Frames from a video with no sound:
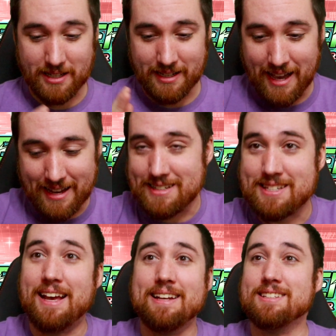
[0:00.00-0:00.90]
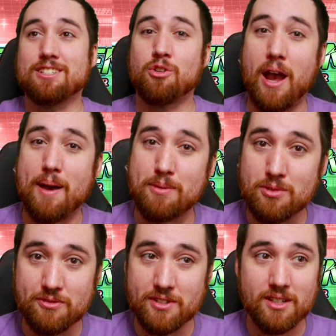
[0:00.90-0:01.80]
it kind of stands as a crappy
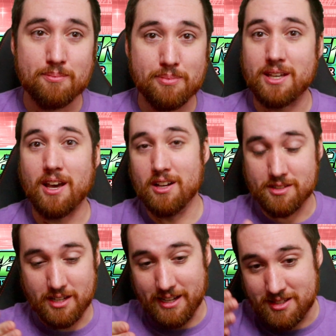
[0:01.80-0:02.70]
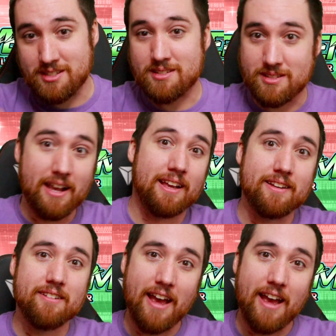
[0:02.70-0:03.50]
movie because its second